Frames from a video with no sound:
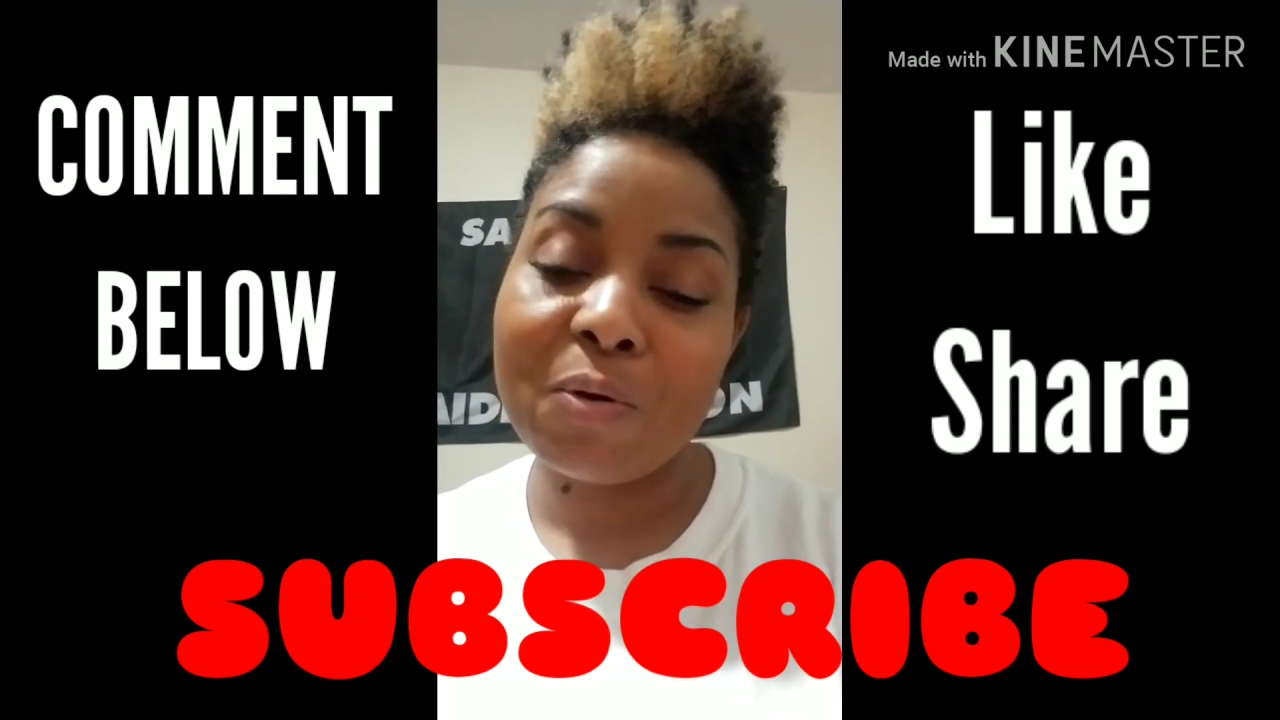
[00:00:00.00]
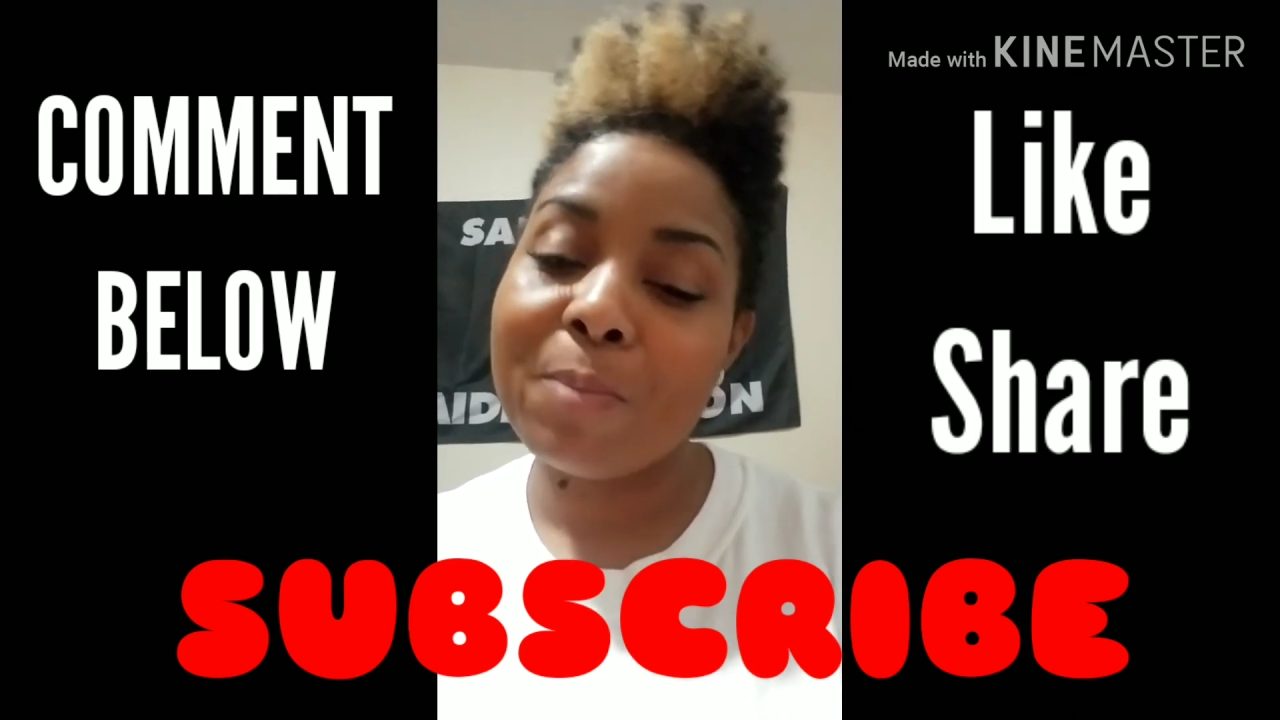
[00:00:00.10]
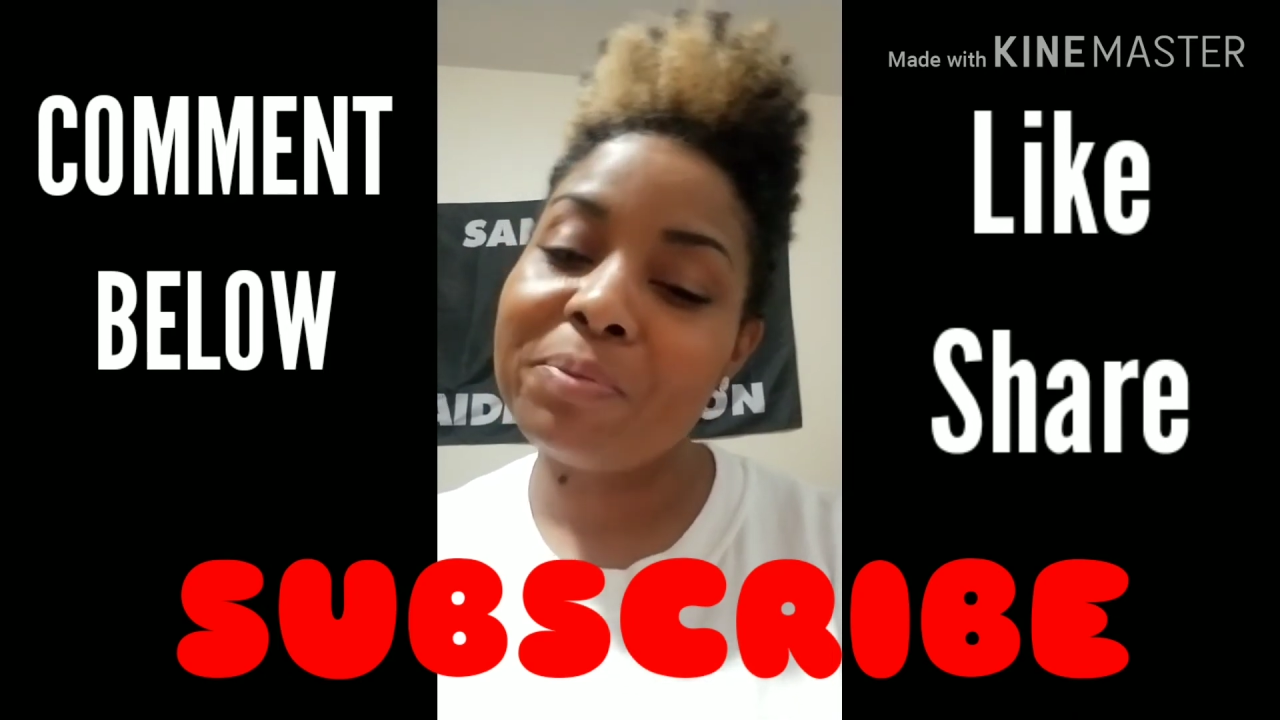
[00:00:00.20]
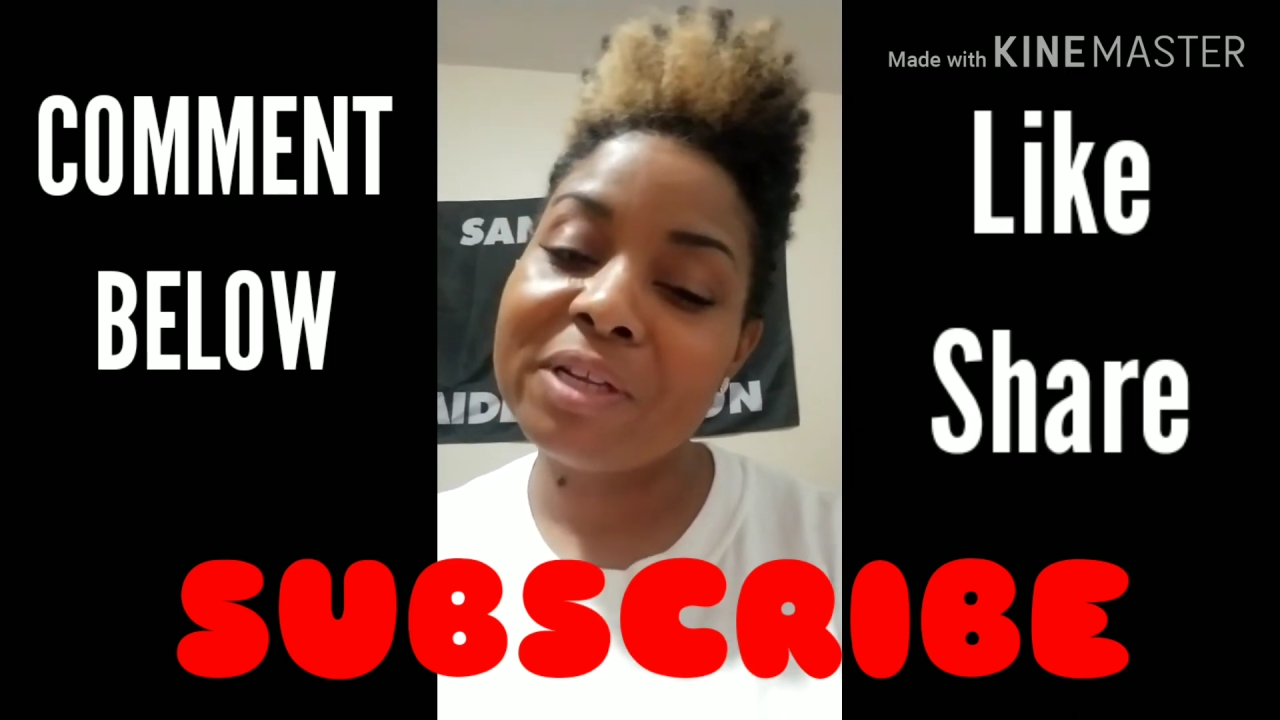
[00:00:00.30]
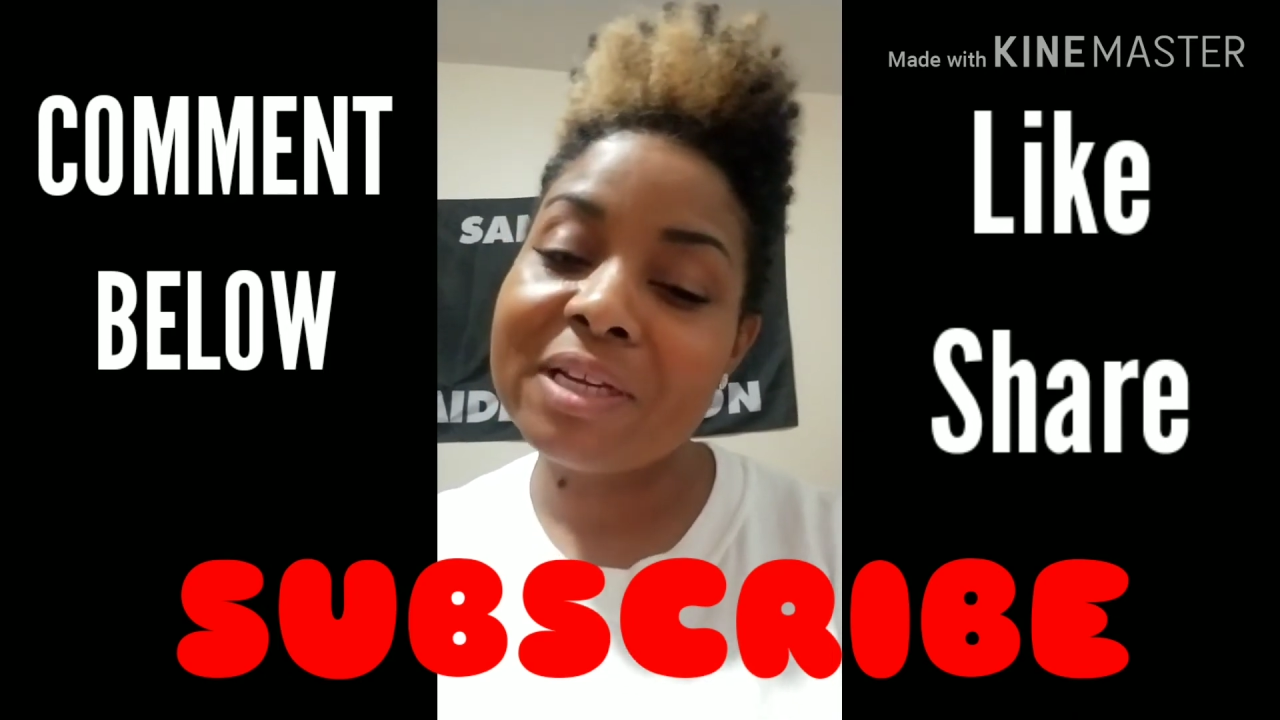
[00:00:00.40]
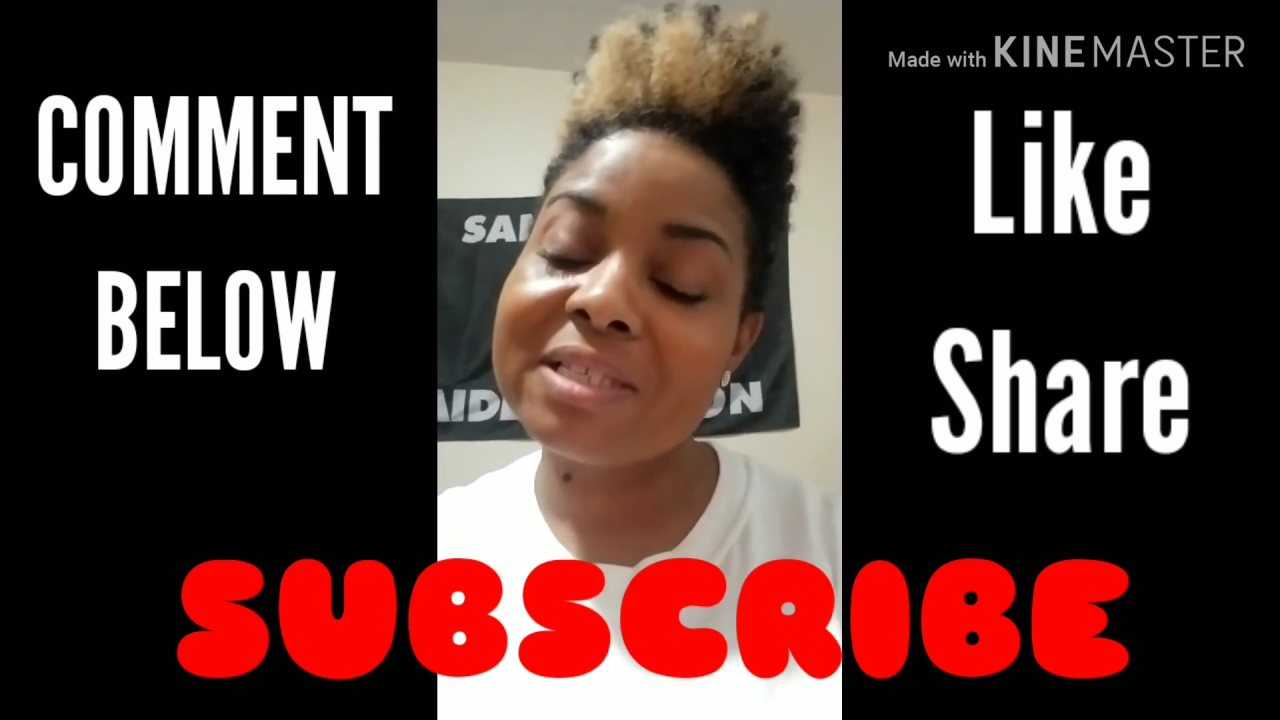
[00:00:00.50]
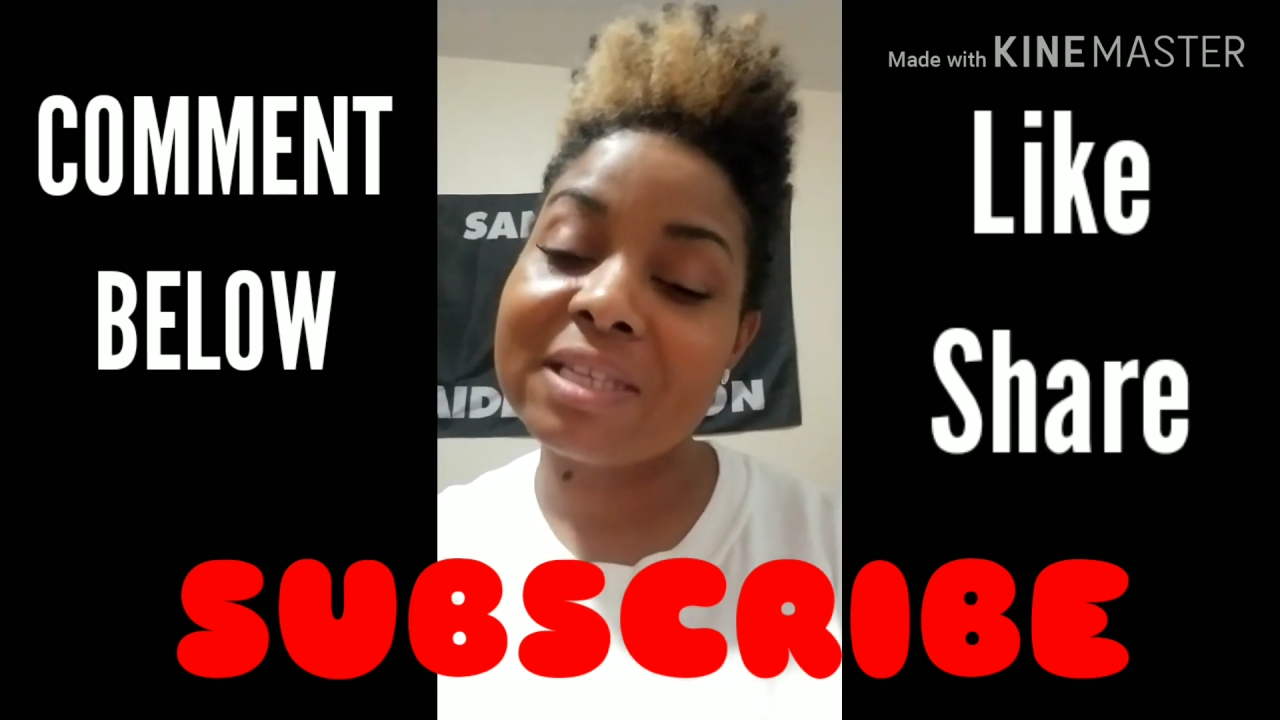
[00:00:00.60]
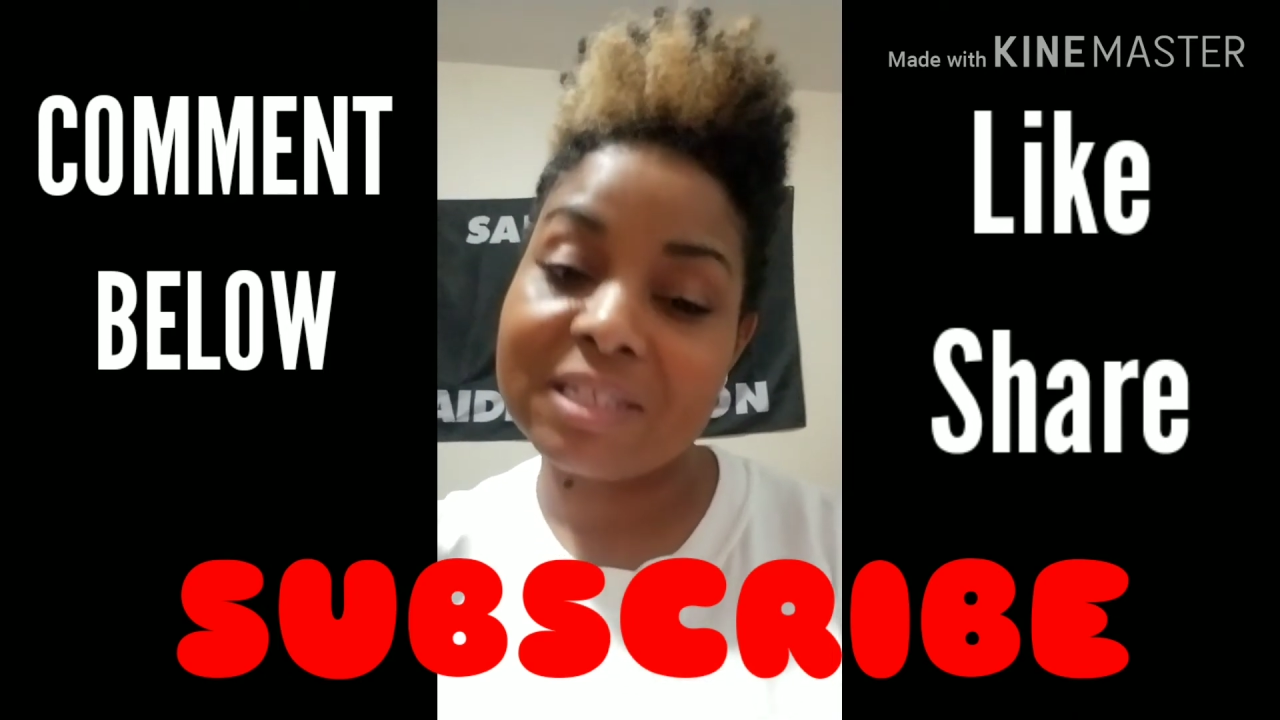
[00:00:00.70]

And please